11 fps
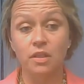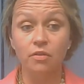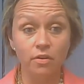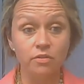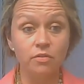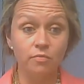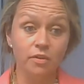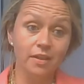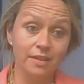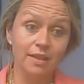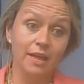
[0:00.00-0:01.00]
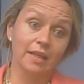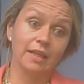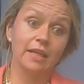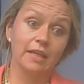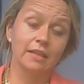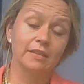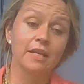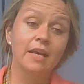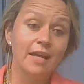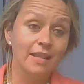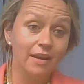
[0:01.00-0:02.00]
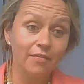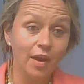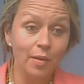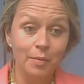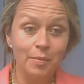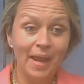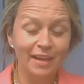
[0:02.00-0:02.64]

And there are some really exciting things that have come up